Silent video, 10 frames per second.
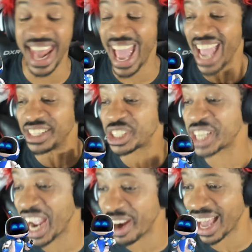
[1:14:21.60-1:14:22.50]
Hey,
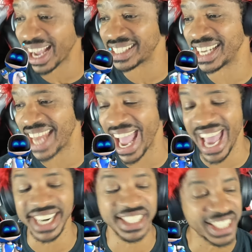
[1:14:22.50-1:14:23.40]
share like I said to
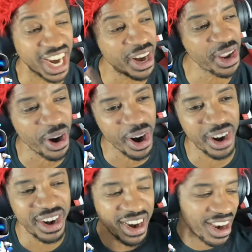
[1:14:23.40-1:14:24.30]
Anna, share
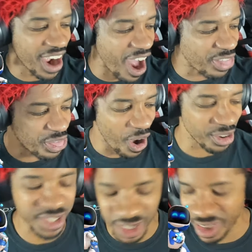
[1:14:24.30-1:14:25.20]
your uh,
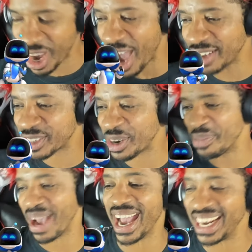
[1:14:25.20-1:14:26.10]
thoughts on the console,
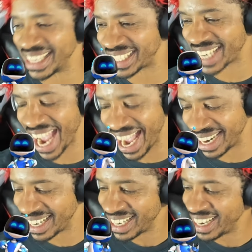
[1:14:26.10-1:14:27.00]
man, in the
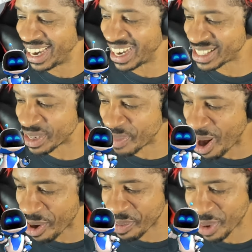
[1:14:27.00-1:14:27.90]
chat uh,
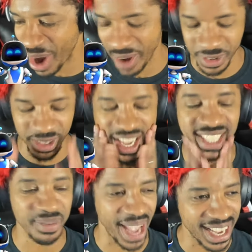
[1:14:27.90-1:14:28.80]
tomorrow, bro. After you get
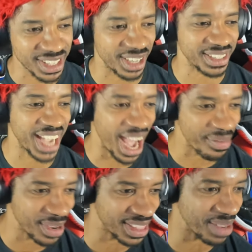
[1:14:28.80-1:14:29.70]
some hands-on
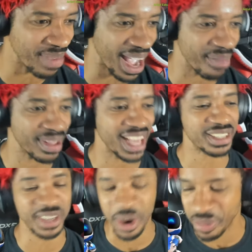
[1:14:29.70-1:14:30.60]
time with it, man. But that's
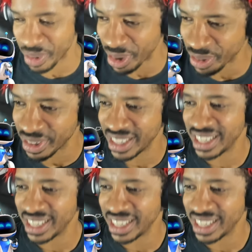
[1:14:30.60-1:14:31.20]
dope, bro.